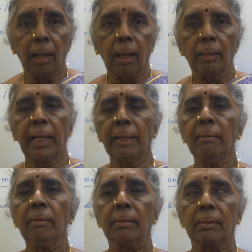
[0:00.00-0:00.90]
Then
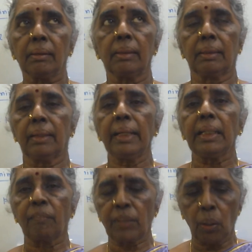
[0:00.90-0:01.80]
the thing
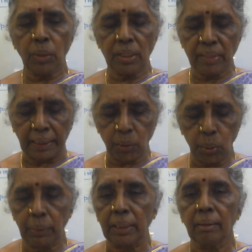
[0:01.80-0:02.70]
left out is
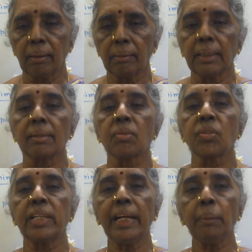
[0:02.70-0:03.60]
actually the
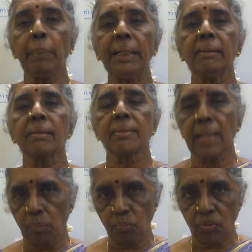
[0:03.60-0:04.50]
statement
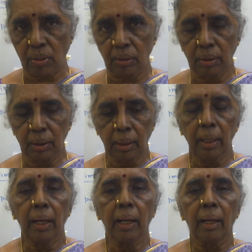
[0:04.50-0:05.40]
sums,
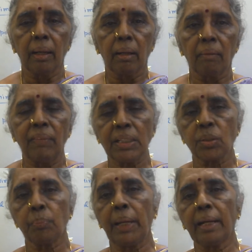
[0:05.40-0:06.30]
which
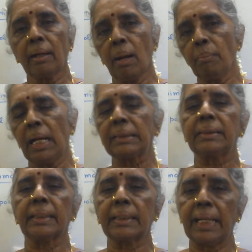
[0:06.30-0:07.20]
may come as a
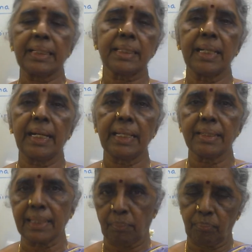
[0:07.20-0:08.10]
case study
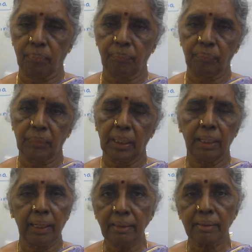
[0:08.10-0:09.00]
sum, right?